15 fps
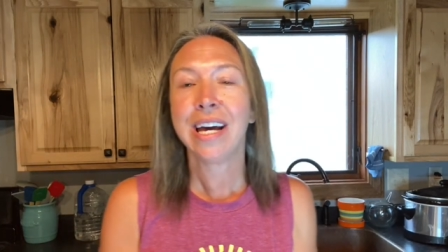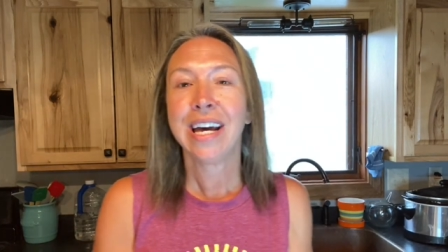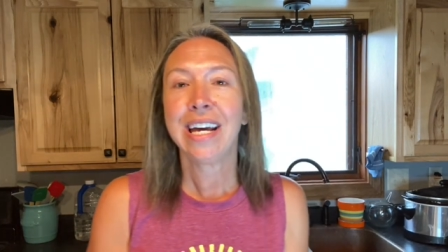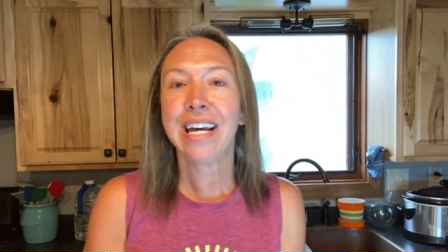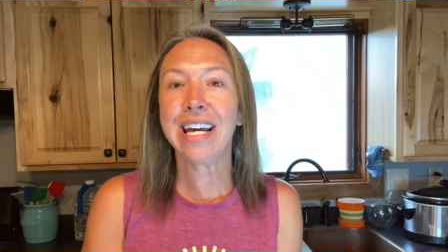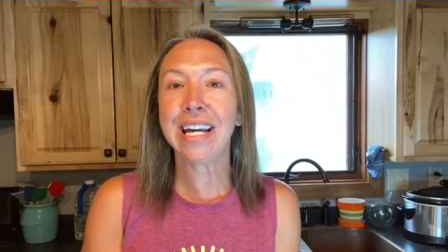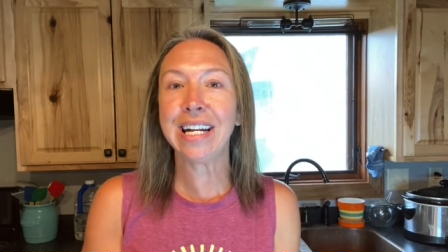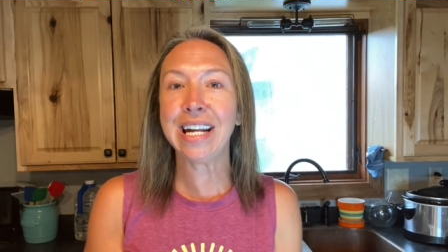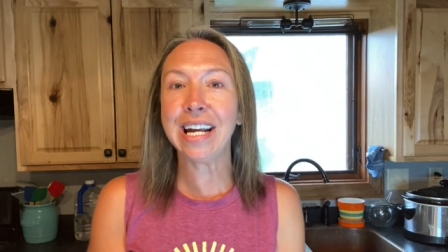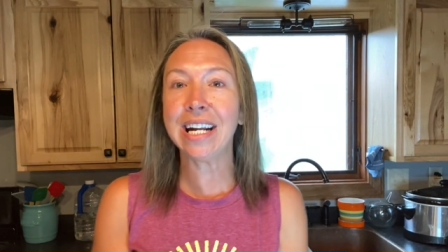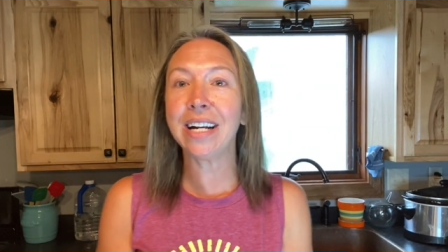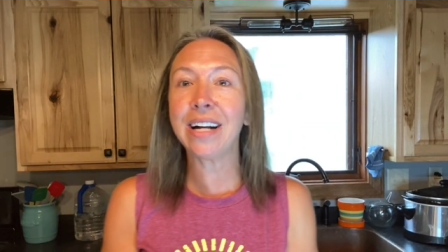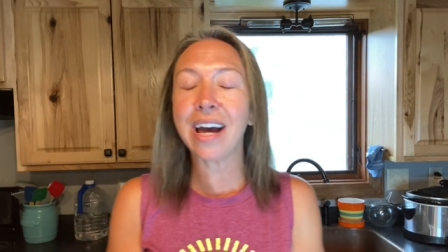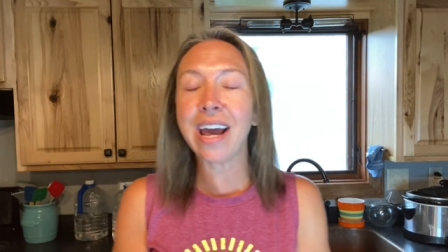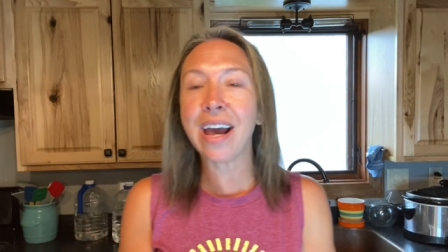he
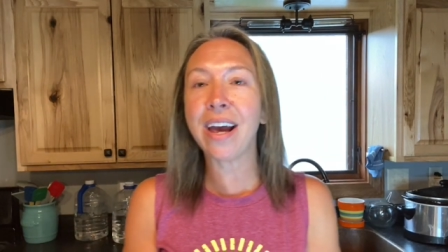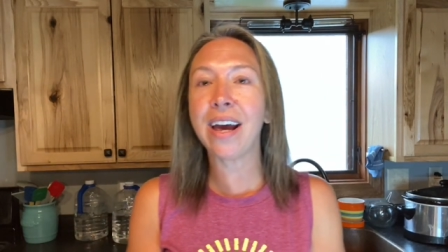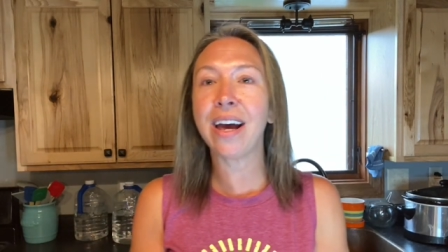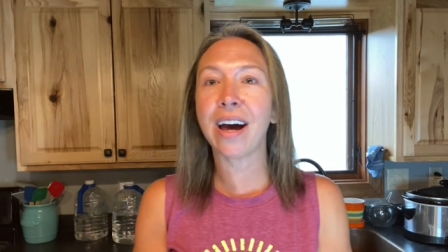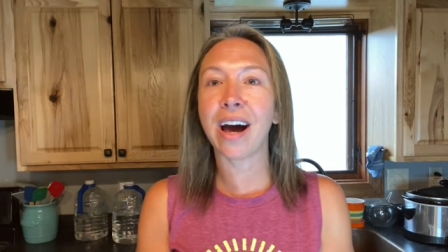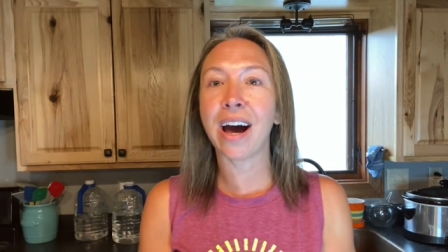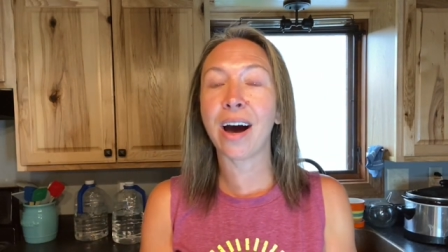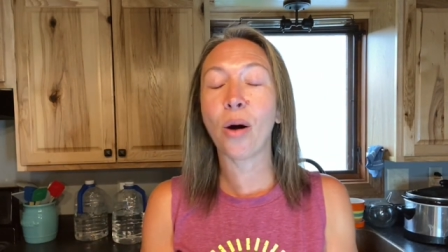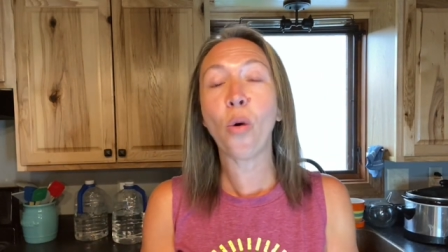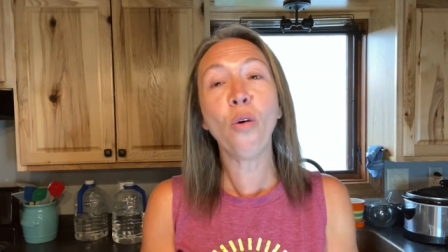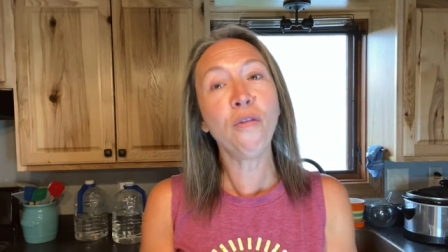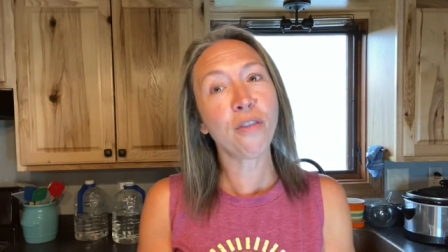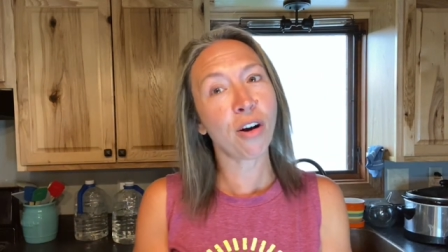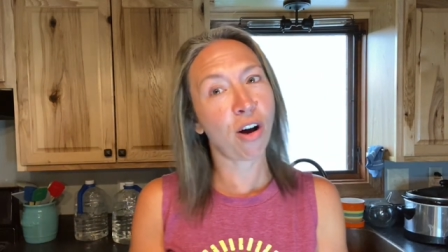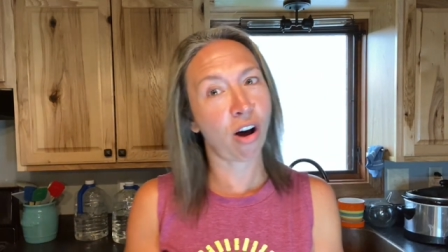needed a uh,
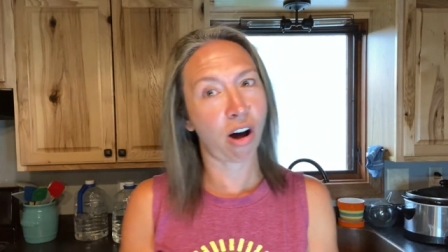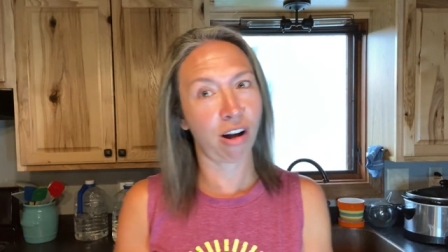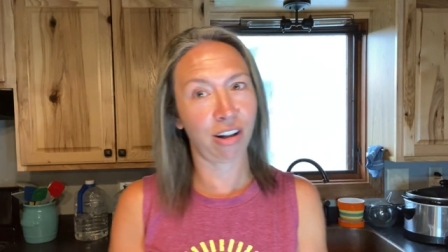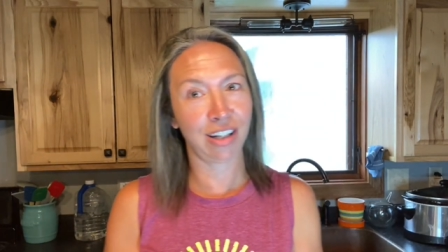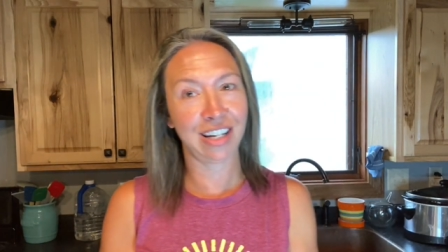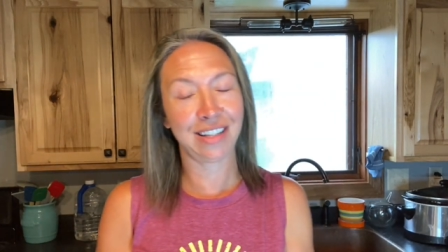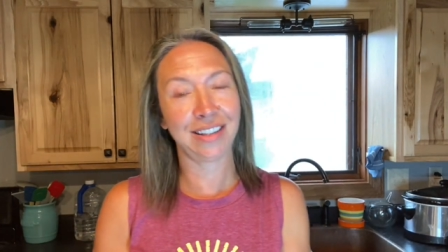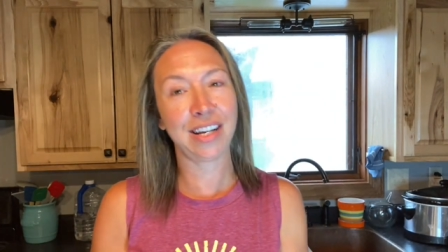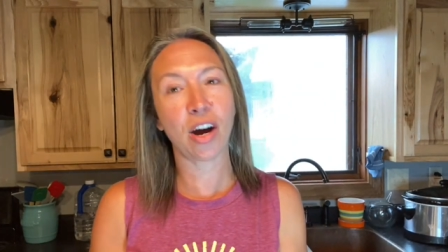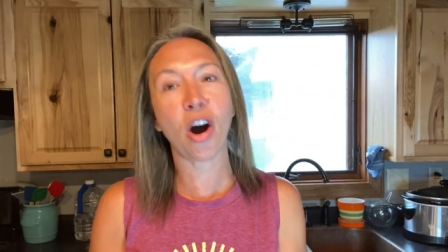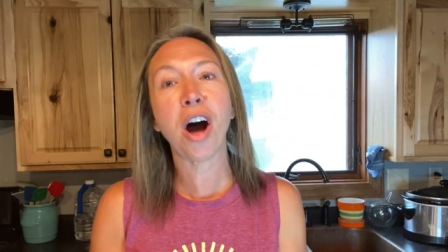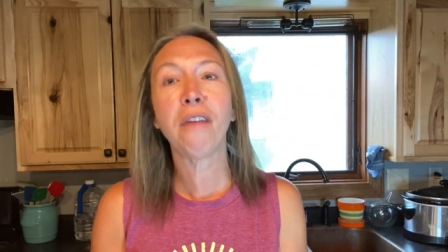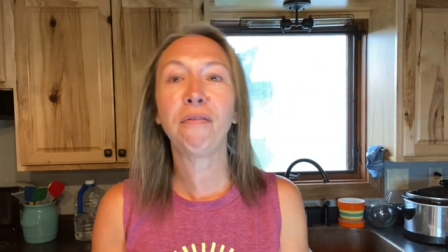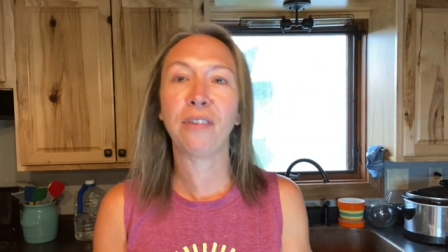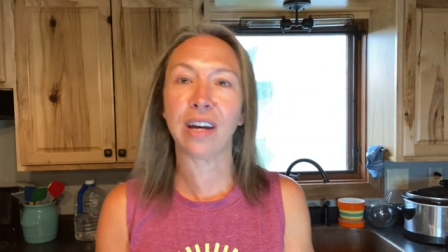overhaul in the
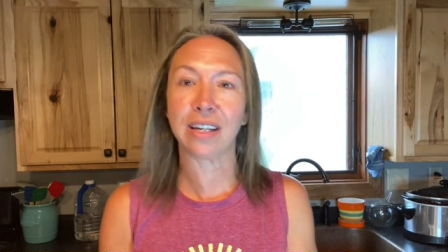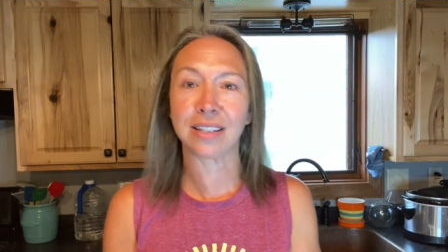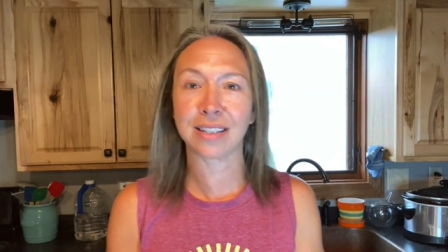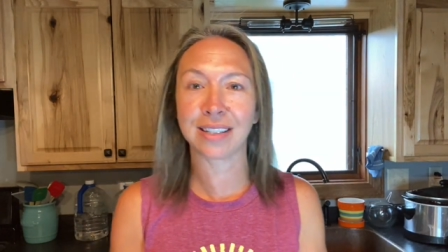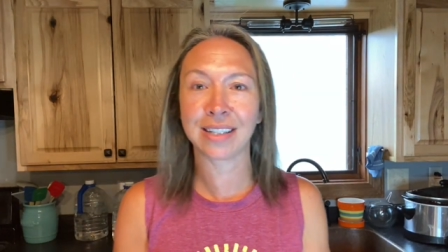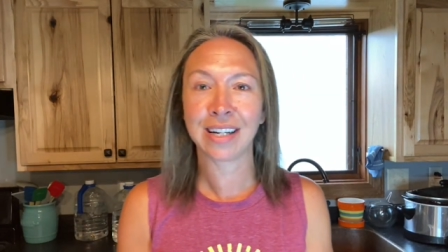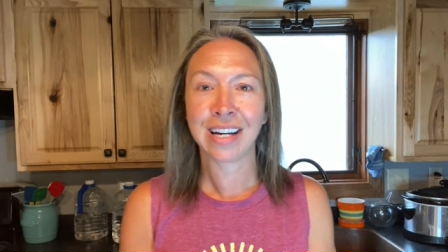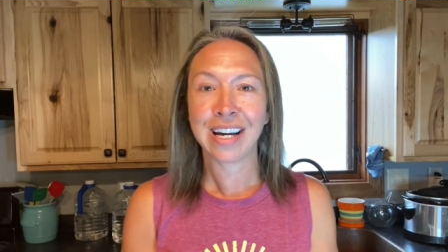office.